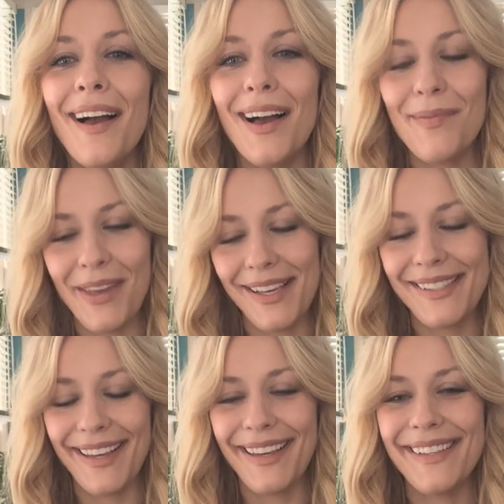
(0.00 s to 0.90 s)

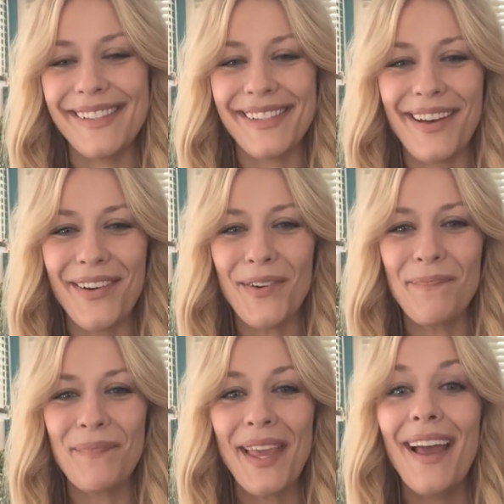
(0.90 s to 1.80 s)
Amazing.
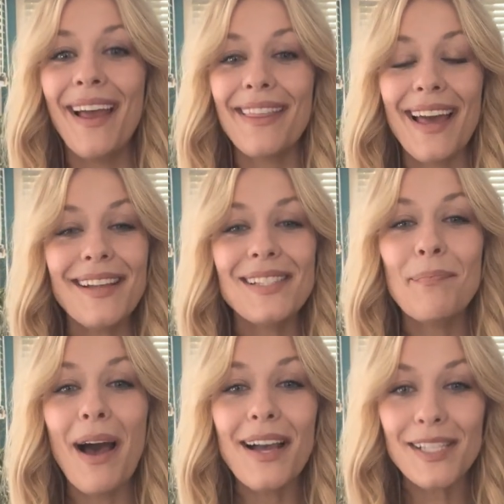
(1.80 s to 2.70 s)
So that's
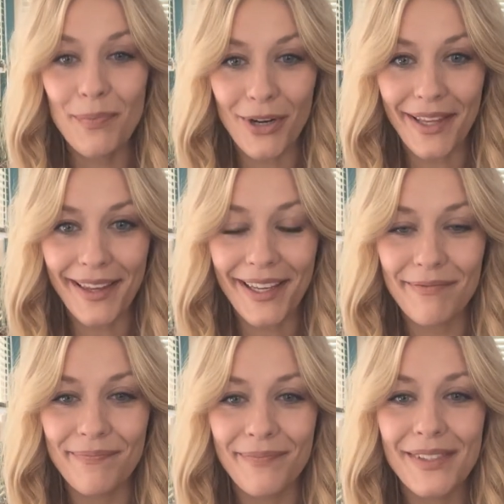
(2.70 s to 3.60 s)
box breathing.